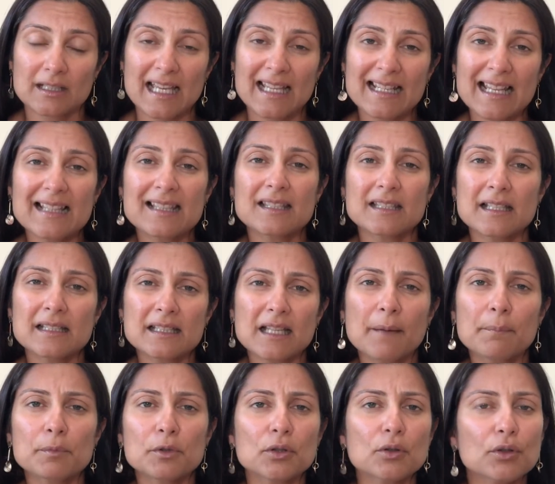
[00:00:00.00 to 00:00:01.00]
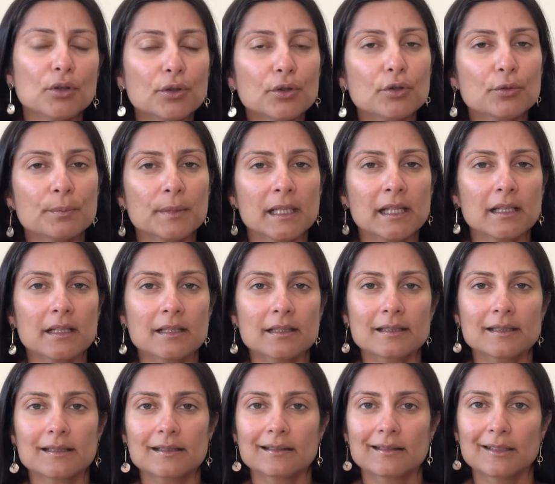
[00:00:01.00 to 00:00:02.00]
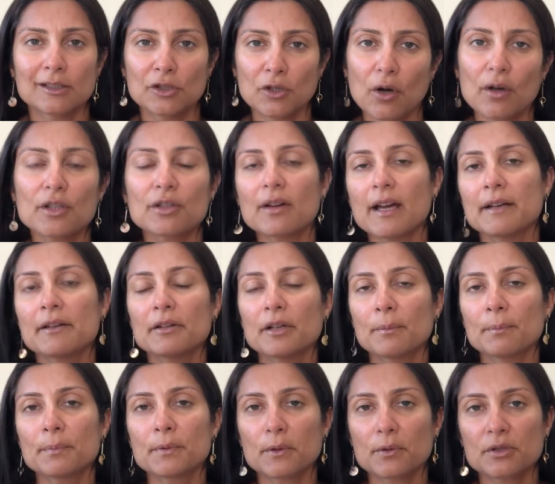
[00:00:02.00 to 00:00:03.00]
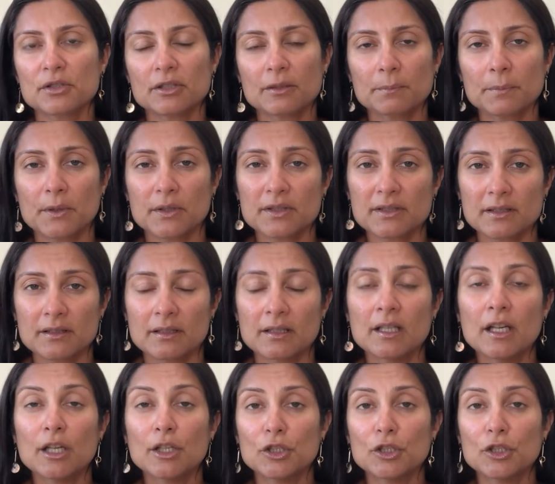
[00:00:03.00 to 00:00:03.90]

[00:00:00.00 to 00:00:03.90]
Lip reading: And it's up to you, because you're trying to approach the person.